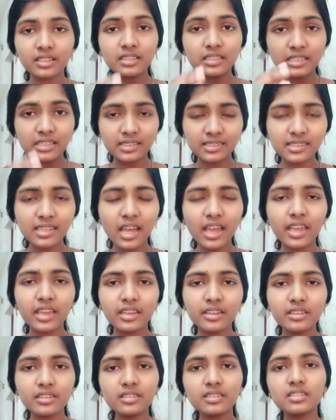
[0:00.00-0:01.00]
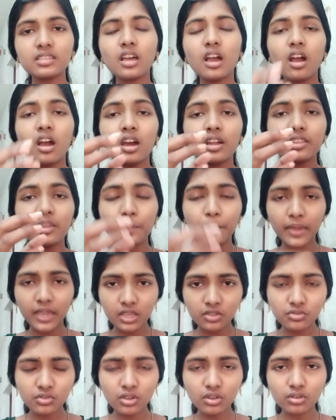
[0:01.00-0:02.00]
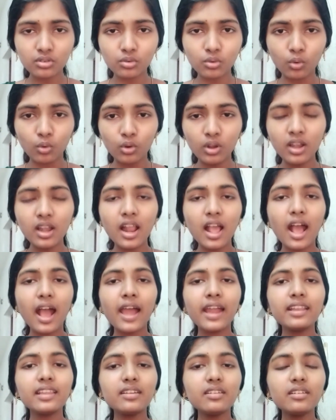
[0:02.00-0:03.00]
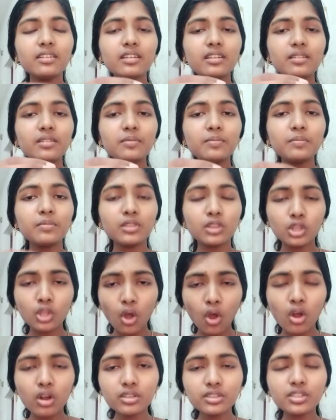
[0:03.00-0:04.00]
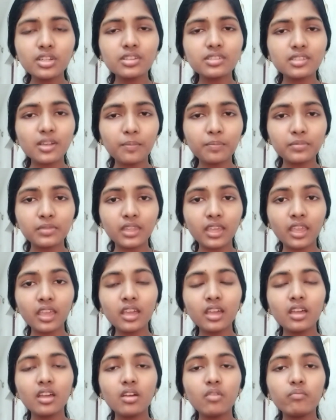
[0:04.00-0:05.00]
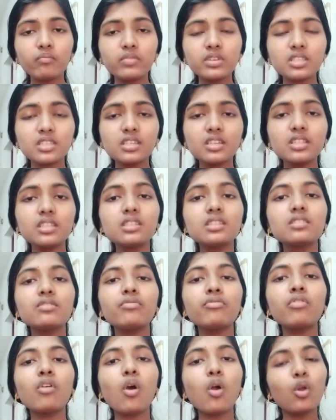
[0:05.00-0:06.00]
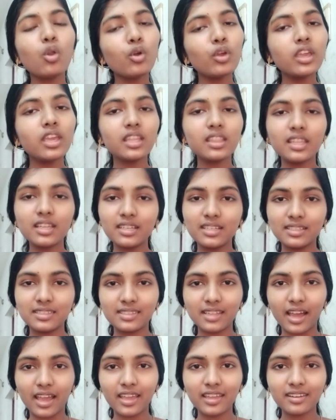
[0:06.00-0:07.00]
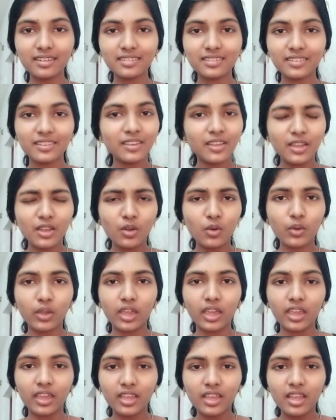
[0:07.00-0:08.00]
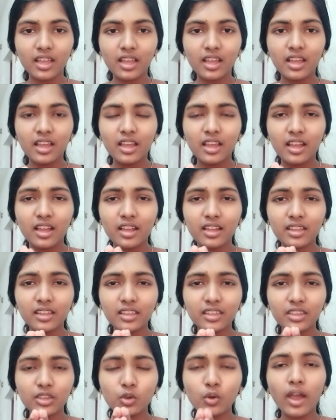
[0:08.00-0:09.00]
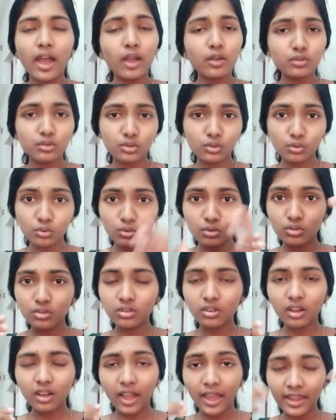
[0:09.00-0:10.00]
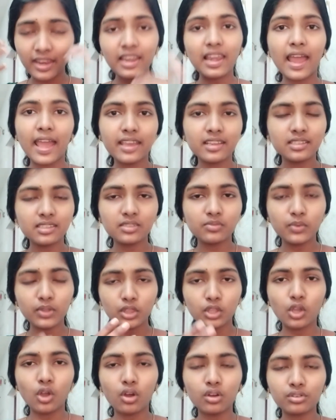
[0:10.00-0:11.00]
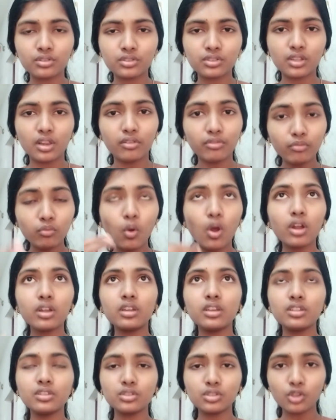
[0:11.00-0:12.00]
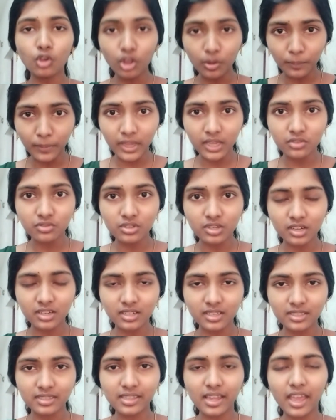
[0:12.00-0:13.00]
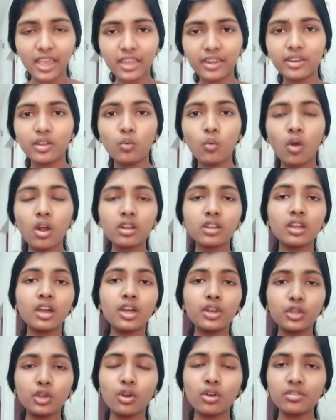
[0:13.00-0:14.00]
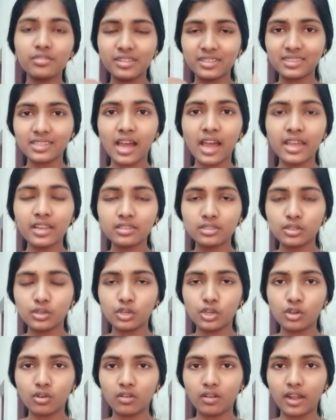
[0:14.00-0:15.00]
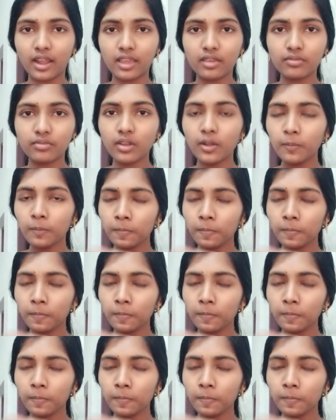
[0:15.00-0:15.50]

desires are the major role, and the thoughts are something which is following the desire. Okay, you have to analyze with yourself, what is your major desire? What are your desires in your life?